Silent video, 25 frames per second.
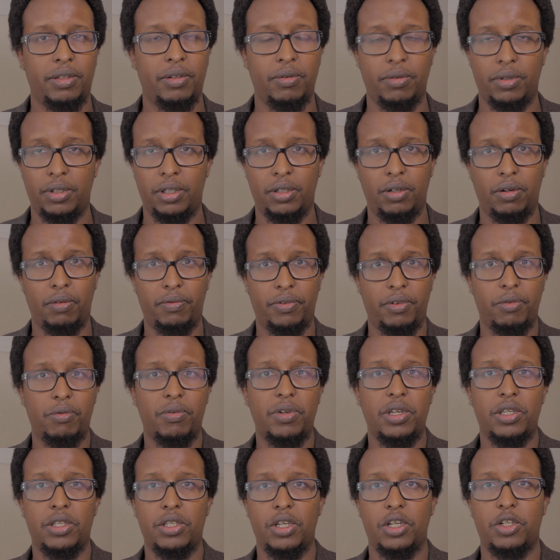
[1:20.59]
of the
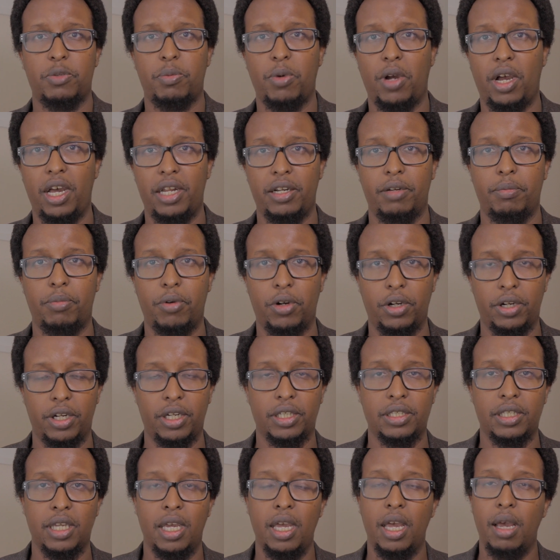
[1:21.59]
research behind the
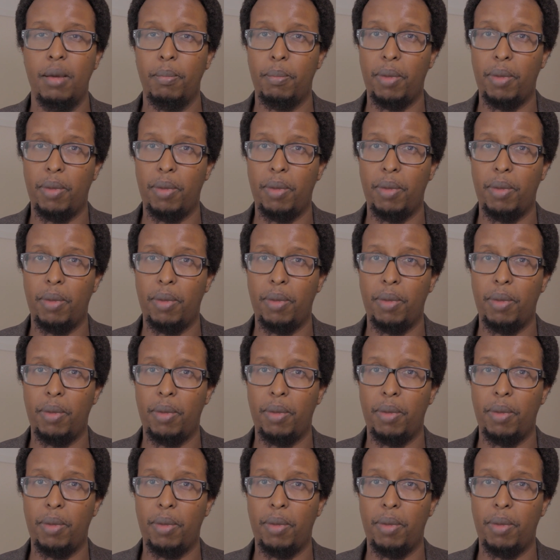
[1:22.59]
product.